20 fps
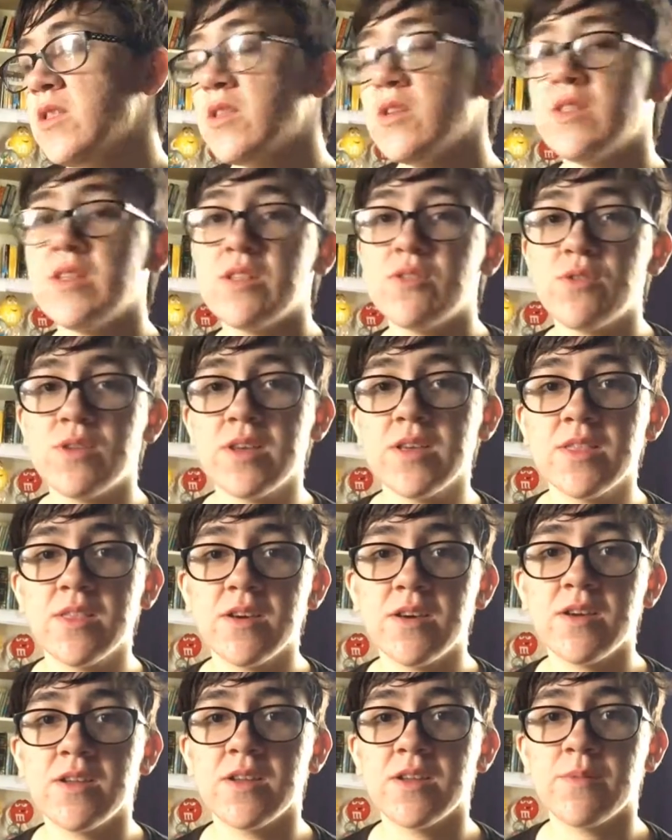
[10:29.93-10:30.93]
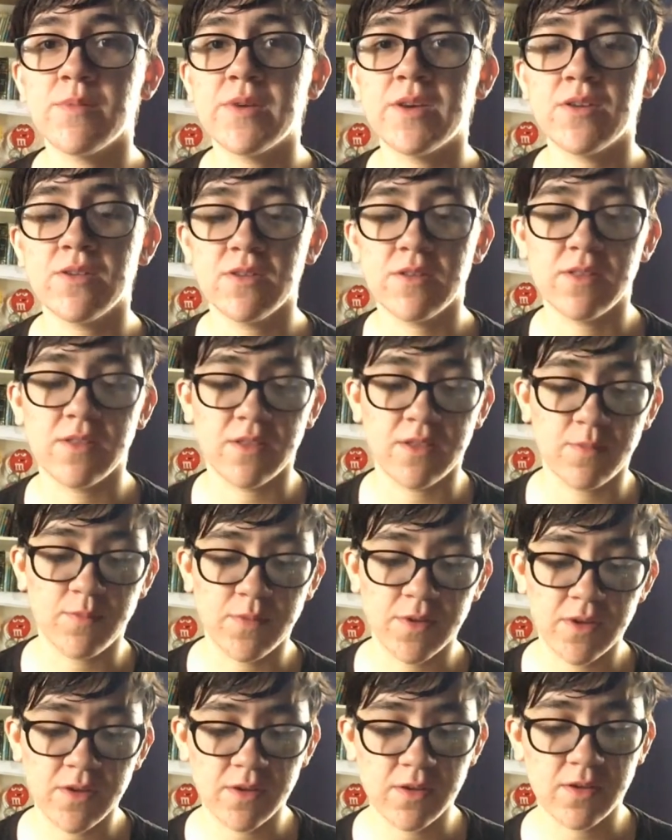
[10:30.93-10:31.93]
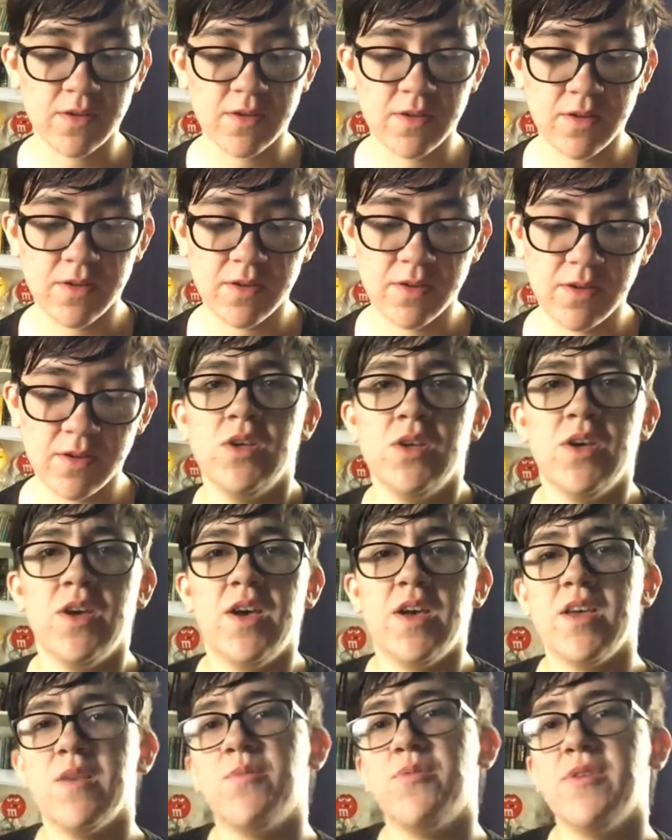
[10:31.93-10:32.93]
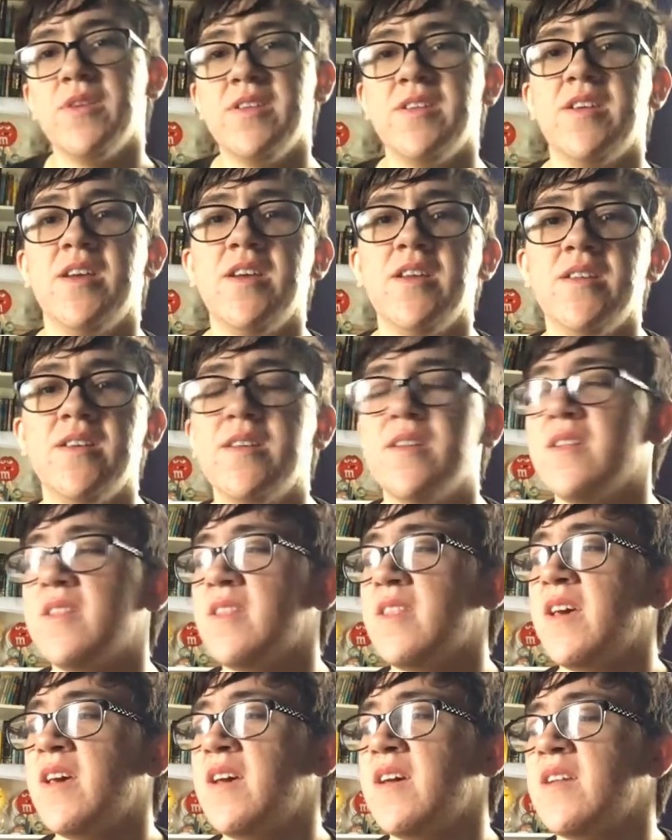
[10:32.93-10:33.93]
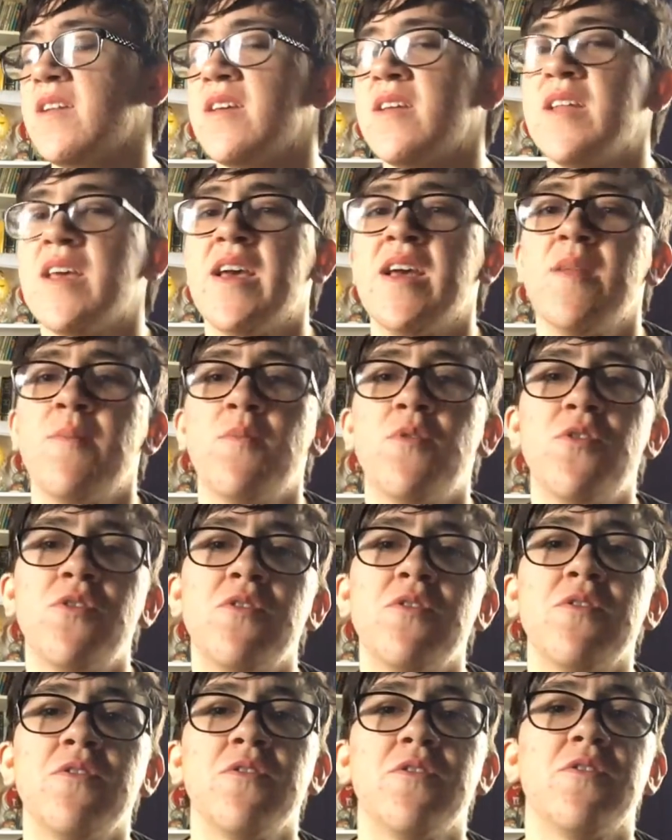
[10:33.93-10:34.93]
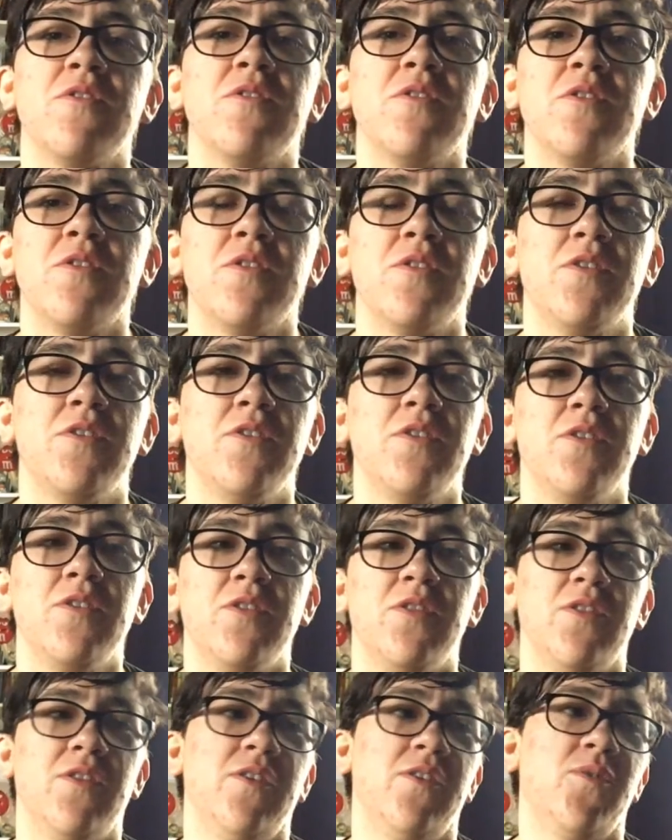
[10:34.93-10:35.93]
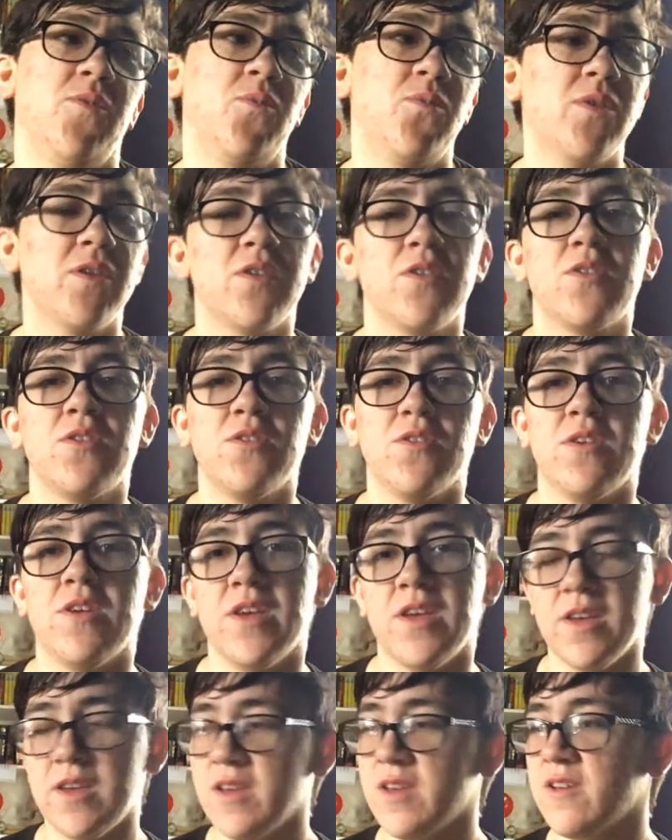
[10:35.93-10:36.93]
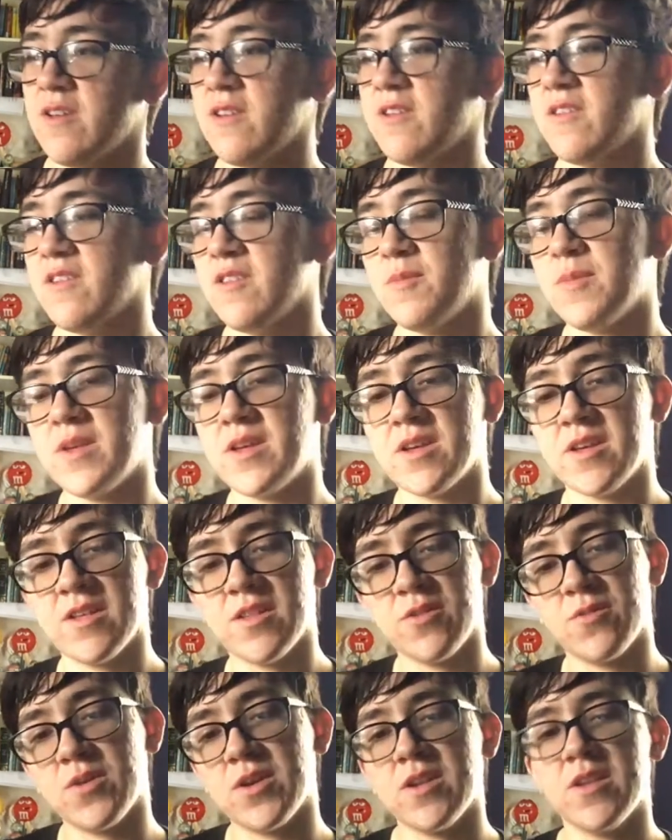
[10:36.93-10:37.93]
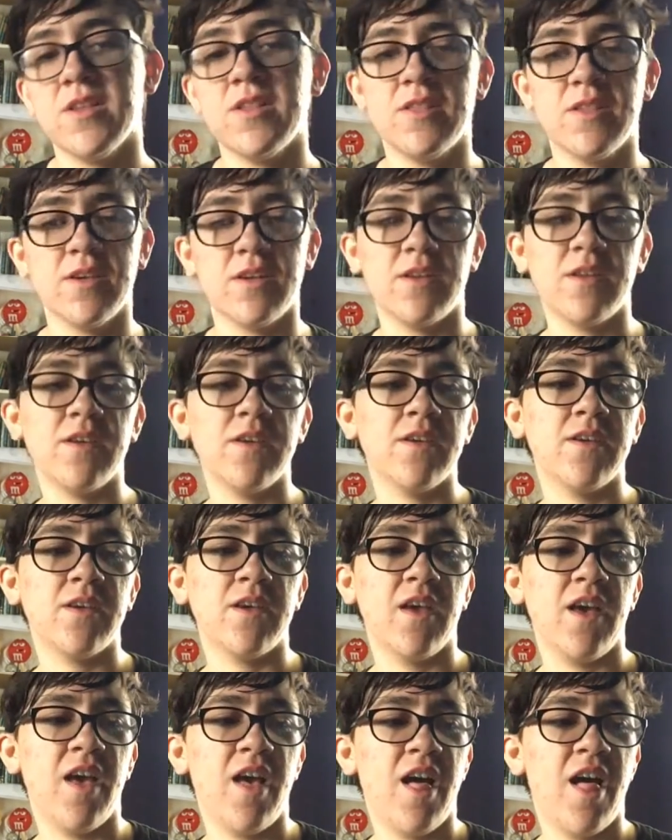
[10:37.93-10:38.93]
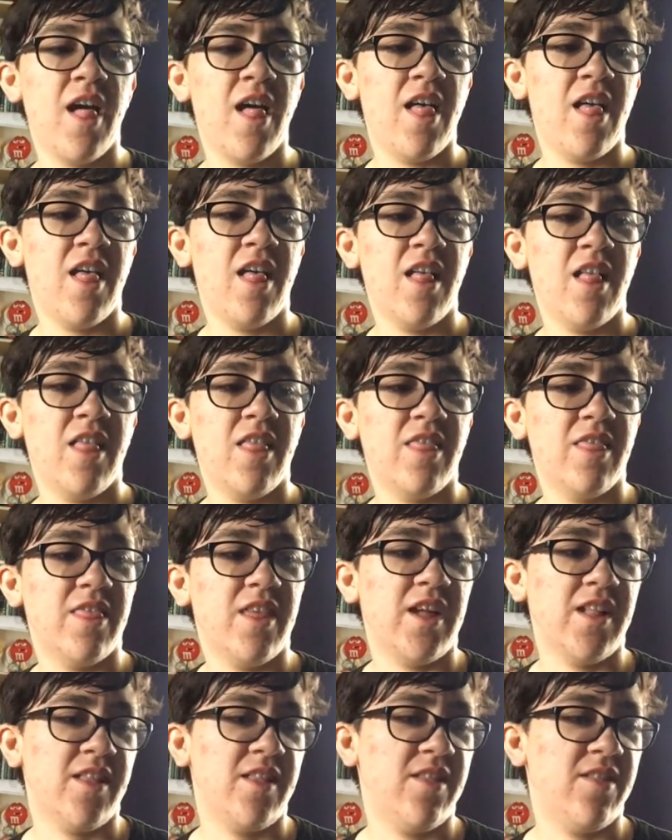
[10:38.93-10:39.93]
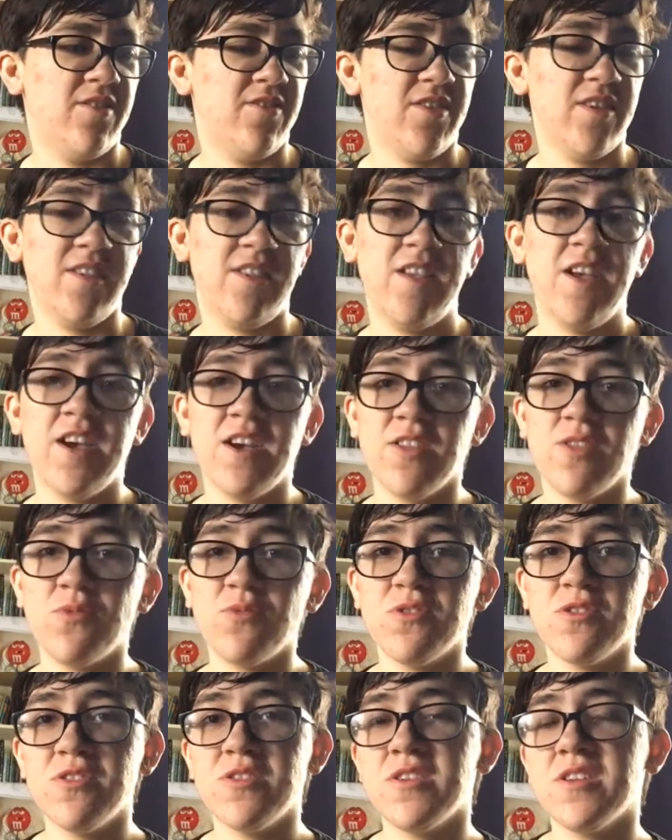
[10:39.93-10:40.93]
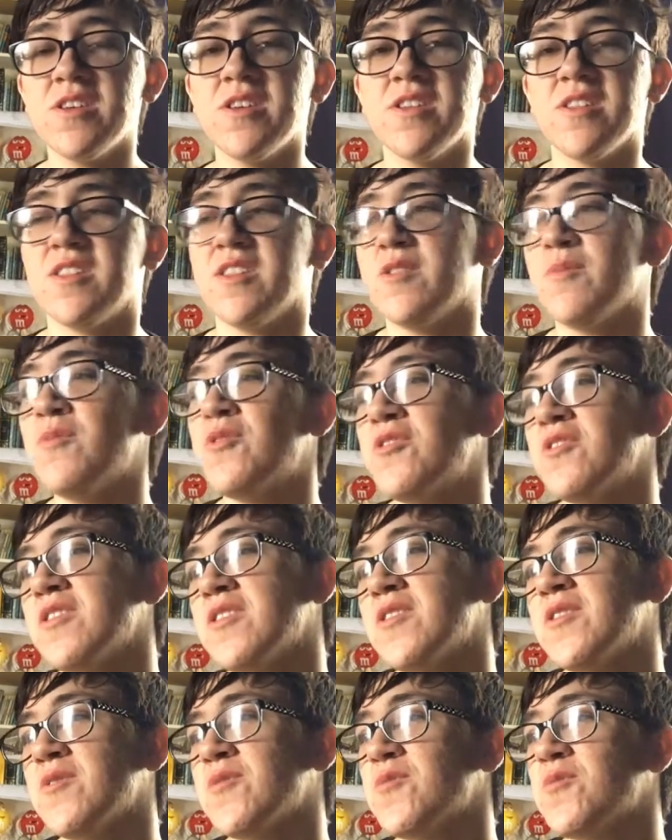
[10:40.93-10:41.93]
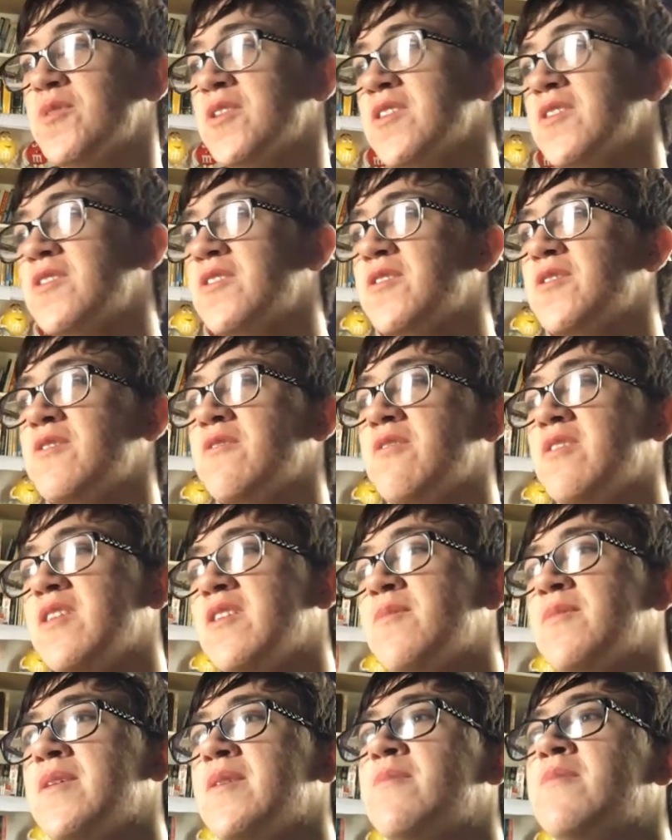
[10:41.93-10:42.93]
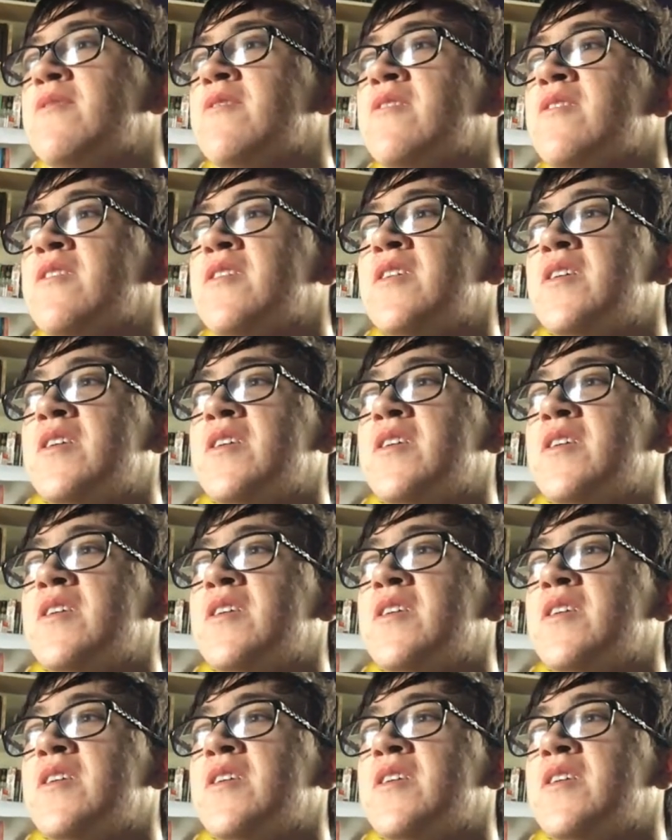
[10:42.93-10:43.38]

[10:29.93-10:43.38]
So that's what I thought about this book. I appreciated it that it had more than one or two gay characters, because realistically, that's just how the world is. There's more than one or two of these people